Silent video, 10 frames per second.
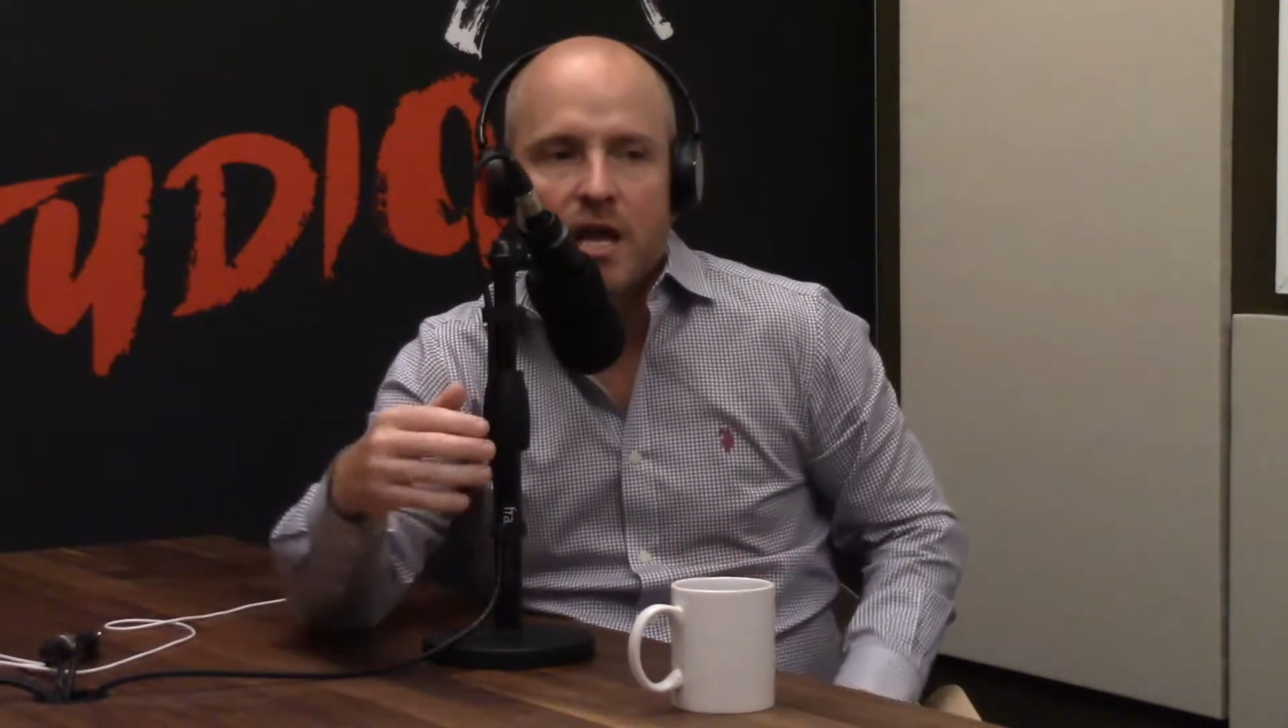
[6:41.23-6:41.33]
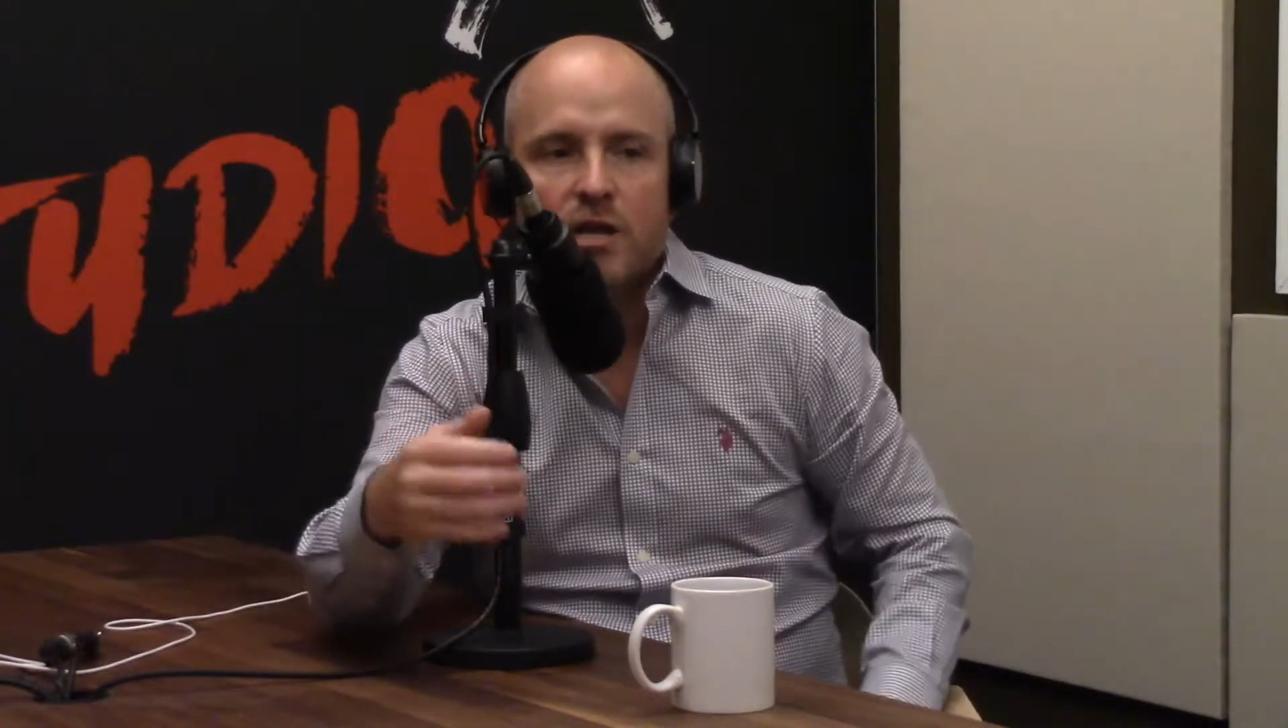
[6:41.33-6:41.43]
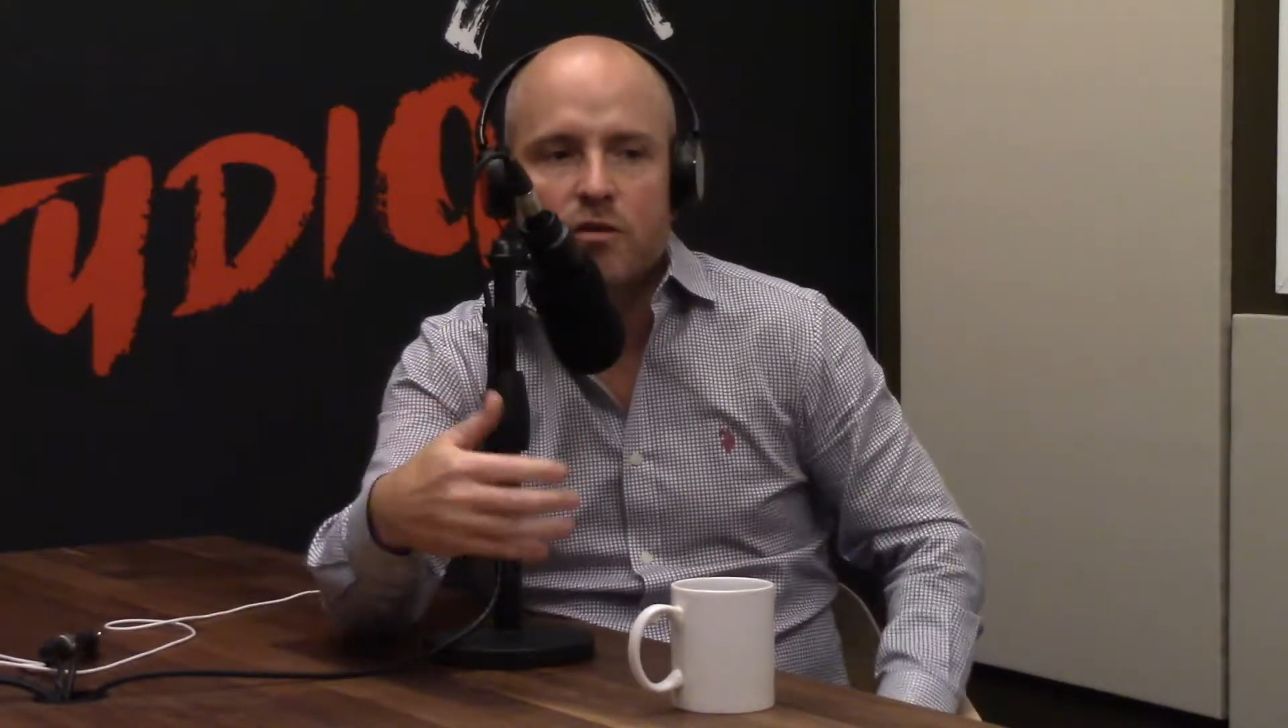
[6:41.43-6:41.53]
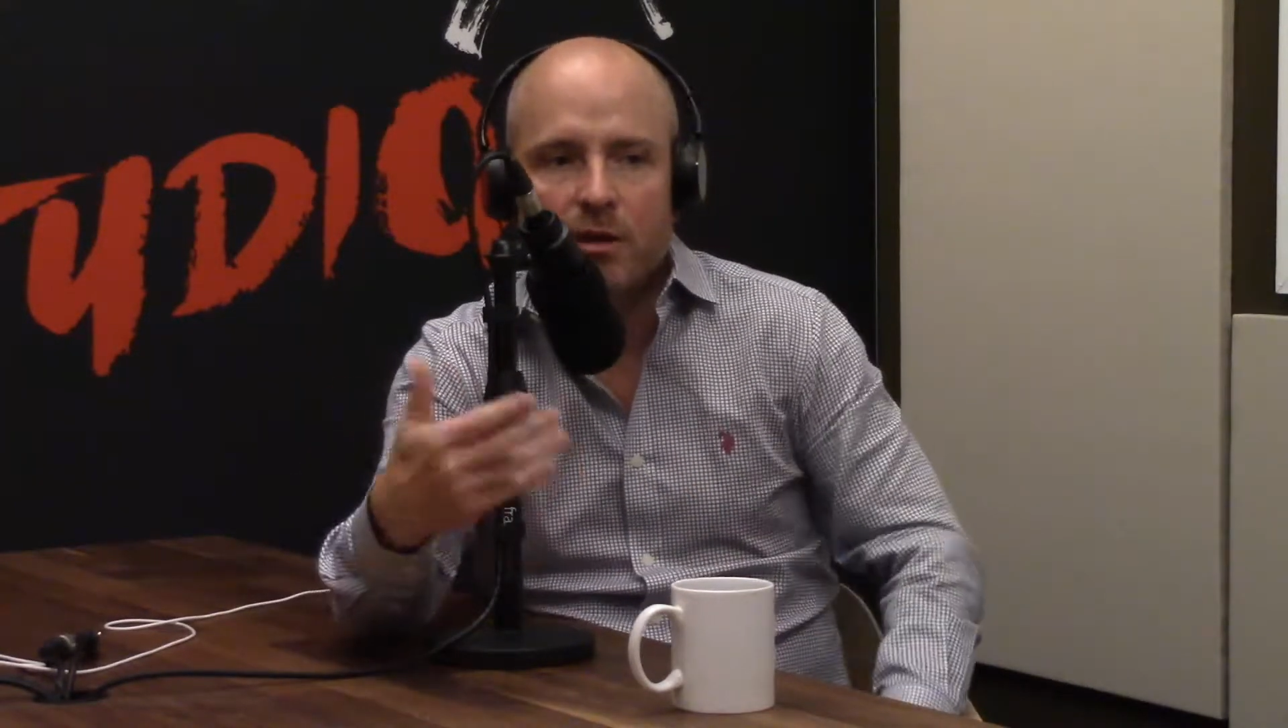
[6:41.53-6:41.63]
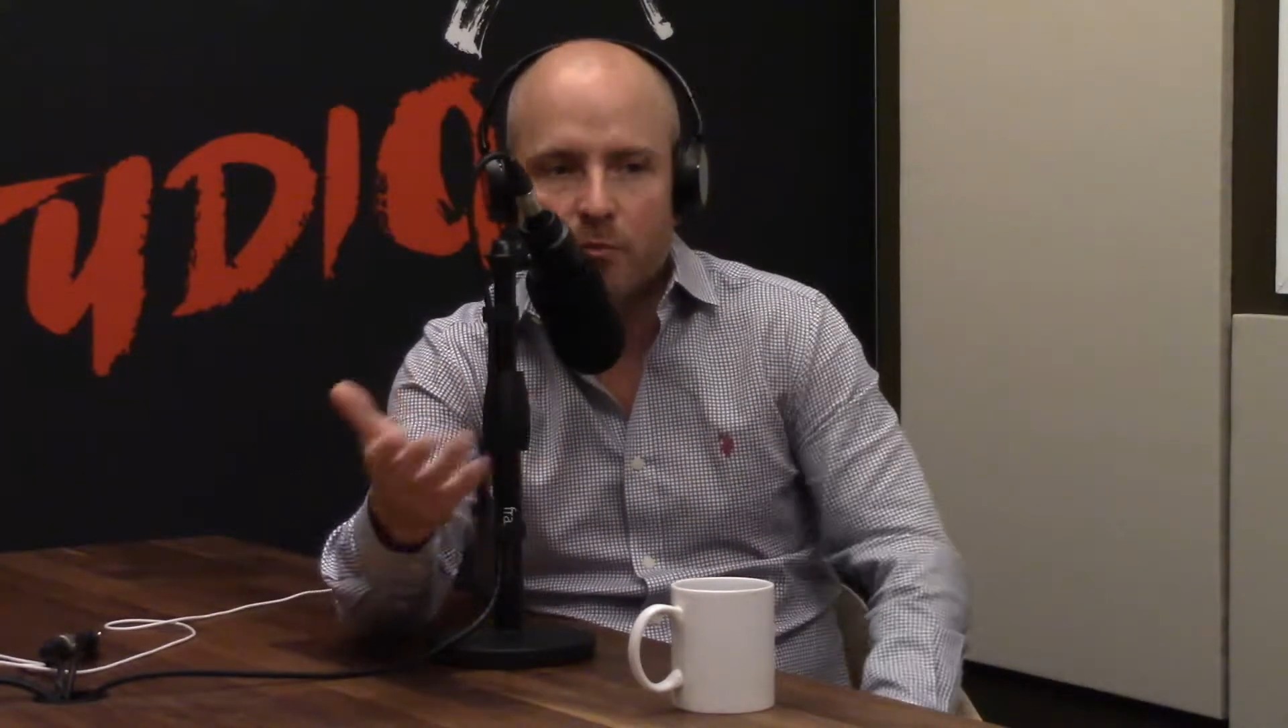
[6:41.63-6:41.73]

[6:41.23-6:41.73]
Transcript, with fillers: You can